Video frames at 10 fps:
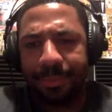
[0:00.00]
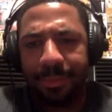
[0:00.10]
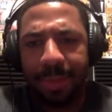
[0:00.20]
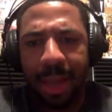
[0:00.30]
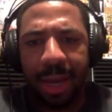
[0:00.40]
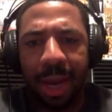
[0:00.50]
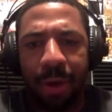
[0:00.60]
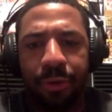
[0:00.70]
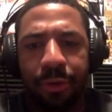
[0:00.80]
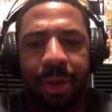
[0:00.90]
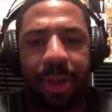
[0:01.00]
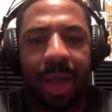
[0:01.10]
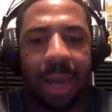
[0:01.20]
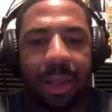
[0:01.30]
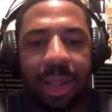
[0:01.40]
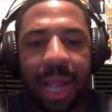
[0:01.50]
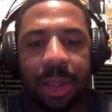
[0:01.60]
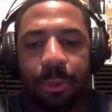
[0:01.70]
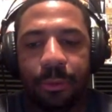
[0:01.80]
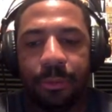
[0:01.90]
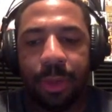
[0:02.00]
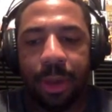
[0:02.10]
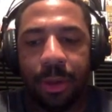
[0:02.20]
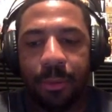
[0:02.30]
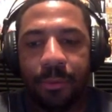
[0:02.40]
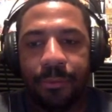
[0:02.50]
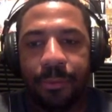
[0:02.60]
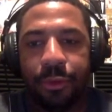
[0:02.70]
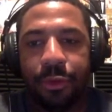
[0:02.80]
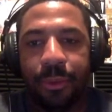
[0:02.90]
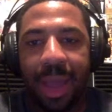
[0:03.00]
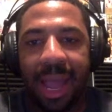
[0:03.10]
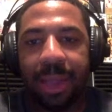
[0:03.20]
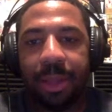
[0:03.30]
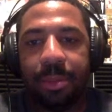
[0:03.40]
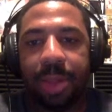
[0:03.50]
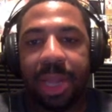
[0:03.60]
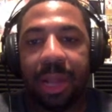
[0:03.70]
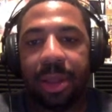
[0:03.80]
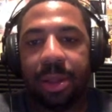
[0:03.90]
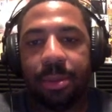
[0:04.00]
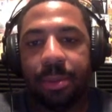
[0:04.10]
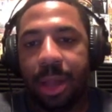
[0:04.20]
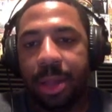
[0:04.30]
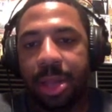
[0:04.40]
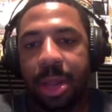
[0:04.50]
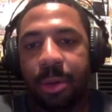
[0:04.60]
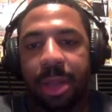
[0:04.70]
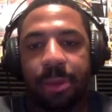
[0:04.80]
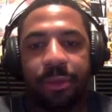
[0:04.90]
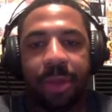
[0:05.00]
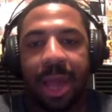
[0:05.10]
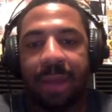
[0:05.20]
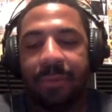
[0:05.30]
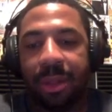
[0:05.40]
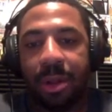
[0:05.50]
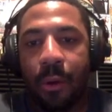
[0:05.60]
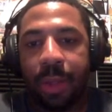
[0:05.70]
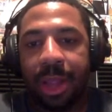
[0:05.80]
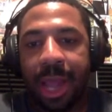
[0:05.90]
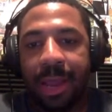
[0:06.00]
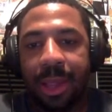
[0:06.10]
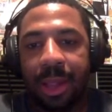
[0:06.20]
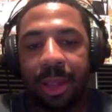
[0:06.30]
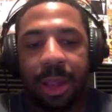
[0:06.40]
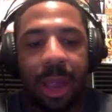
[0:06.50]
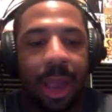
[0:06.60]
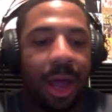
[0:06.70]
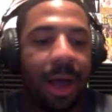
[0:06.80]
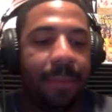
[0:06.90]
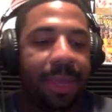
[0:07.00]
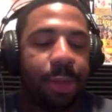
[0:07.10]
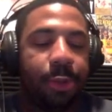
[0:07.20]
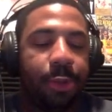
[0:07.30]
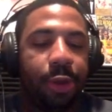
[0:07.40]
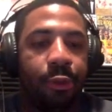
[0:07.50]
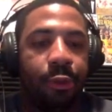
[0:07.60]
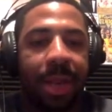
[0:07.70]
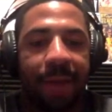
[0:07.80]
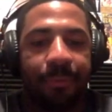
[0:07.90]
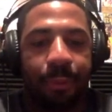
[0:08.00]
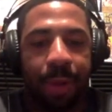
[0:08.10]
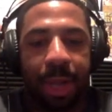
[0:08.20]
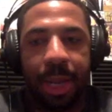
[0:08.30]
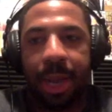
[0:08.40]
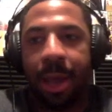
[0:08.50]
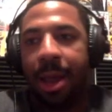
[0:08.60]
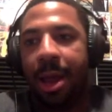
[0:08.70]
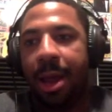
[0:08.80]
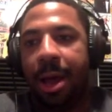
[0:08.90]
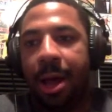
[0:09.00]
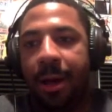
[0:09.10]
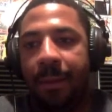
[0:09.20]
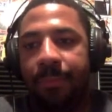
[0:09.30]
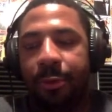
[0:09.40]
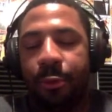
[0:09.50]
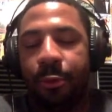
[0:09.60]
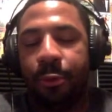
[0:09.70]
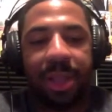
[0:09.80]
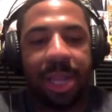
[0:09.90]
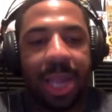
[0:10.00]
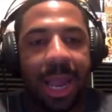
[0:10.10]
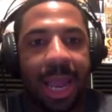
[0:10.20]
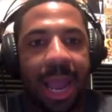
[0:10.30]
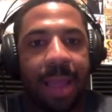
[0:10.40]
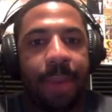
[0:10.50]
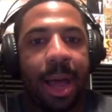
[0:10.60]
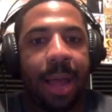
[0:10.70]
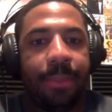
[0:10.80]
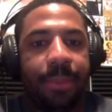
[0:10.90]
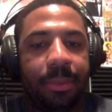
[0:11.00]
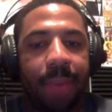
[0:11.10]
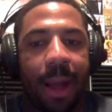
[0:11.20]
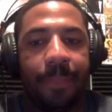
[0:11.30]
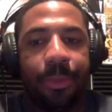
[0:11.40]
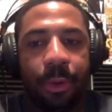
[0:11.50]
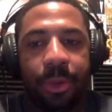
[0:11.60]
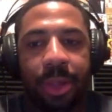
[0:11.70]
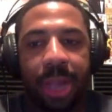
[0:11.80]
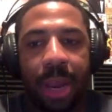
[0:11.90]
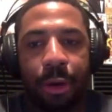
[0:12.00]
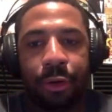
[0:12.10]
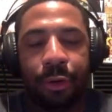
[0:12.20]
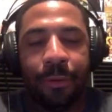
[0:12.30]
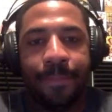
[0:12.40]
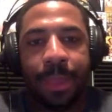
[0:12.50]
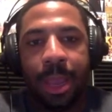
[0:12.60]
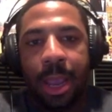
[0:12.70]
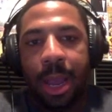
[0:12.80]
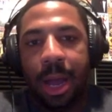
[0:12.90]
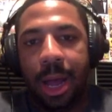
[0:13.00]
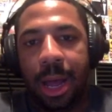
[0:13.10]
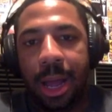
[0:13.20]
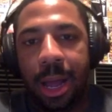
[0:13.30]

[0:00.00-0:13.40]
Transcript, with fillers: a character just kind of assassin, uh, you know, referred to as Six, uh, Sierra Six, which is kind of his call sign in this. Um, he gets recruited out of prison um, to work for the CIA by Billy Bob Thornton's character. Uh,